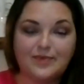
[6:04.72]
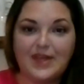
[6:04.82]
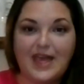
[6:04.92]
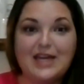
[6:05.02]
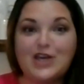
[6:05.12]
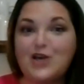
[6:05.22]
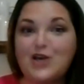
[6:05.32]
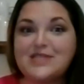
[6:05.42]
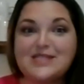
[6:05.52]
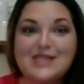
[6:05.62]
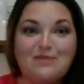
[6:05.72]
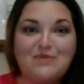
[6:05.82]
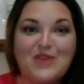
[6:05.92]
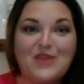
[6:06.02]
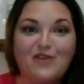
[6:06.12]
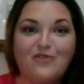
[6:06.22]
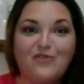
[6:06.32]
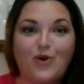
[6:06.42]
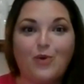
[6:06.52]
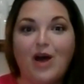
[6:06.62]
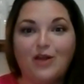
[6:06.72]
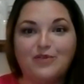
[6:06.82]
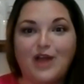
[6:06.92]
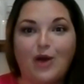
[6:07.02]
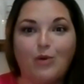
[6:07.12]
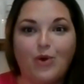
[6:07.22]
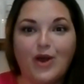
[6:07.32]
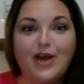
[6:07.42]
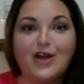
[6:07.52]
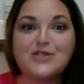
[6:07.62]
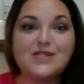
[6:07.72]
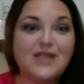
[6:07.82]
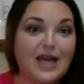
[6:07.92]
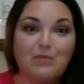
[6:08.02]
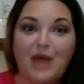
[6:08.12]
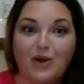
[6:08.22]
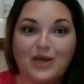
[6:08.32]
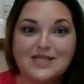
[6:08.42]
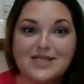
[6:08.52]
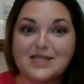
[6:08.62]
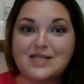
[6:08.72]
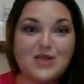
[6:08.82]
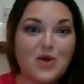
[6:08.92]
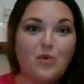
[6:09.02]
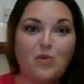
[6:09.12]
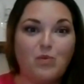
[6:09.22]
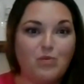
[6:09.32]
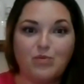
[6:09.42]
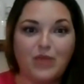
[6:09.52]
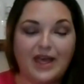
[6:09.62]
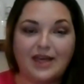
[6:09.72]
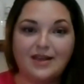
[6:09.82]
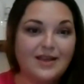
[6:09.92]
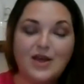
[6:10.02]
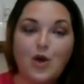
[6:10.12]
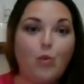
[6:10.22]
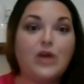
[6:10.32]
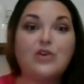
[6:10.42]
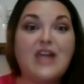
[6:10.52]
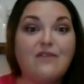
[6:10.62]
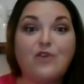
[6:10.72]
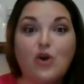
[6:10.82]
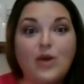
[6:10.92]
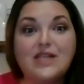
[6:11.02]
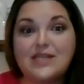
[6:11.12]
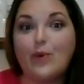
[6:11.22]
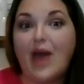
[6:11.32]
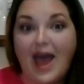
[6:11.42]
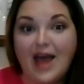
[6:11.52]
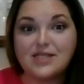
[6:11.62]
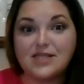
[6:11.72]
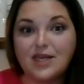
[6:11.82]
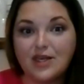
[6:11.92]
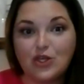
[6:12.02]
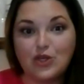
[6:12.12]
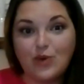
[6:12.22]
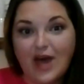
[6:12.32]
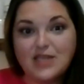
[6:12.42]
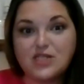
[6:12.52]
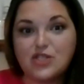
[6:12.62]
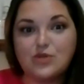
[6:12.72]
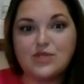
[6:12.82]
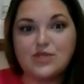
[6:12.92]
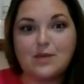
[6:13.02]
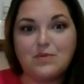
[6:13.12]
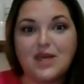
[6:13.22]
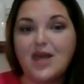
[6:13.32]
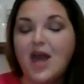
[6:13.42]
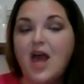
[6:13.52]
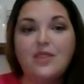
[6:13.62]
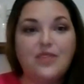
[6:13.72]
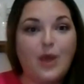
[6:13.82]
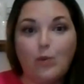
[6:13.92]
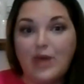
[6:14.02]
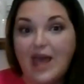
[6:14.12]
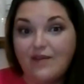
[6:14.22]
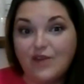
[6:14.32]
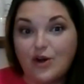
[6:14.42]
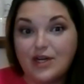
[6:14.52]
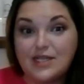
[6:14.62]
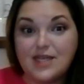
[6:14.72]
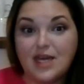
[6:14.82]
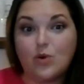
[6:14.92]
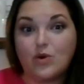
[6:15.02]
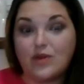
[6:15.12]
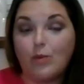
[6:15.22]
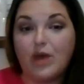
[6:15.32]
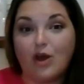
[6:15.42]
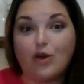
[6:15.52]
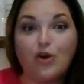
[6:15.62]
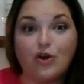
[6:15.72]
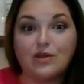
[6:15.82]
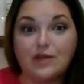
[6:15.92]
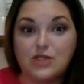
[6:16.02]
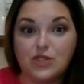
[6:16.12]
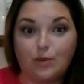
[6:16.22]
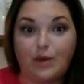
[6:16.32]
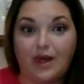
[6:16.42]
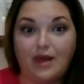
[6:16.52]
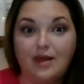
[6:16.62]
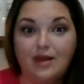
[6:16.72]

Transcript: And it goes the same thing for Wildflower Warriors and Empowering Sense. Like, we're never going to ask you guys to do something that we haven't already done or that we aren't currently doing.